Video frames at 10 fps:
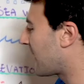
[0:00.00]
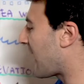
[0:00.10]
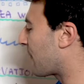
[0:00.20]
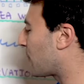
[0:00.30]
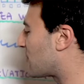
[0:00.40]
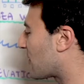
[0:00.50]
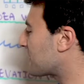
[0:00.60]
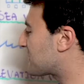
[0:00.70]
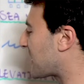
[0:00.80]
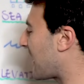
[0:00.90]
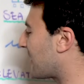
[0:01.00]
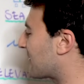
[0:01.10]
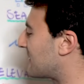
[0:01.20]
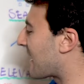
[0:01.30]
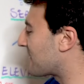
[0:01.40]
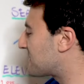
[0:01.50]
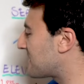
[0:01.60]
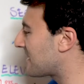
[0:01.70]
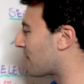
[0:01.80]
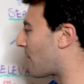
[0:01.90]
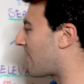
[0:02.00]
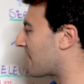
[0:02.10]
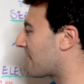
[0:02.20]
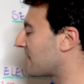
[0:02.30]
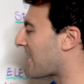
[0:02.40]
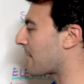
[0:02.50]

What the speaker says: if we just take the density of water